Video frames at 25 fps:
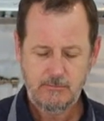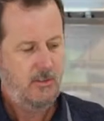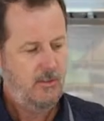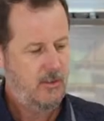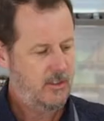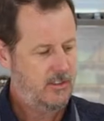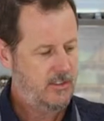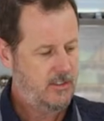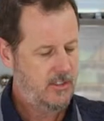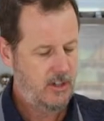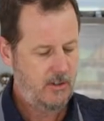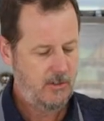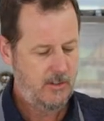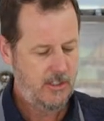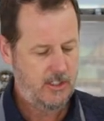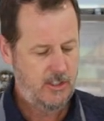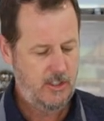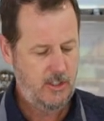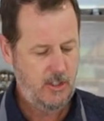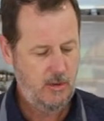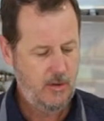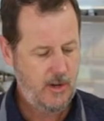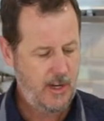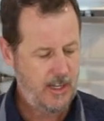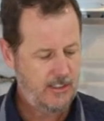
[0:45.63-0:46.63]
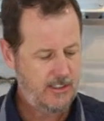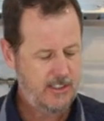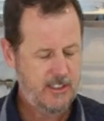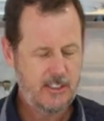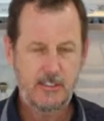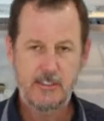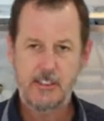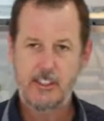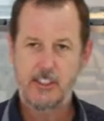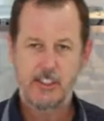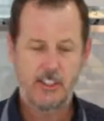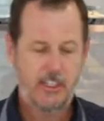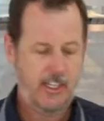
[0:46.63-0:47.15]
We'll start with 2
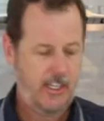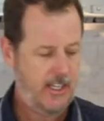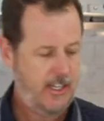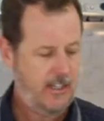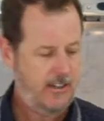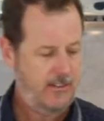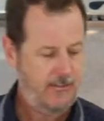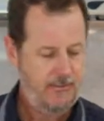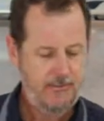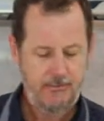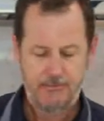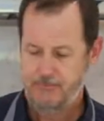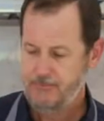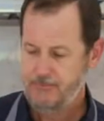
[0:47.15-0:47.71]
ounces of gin.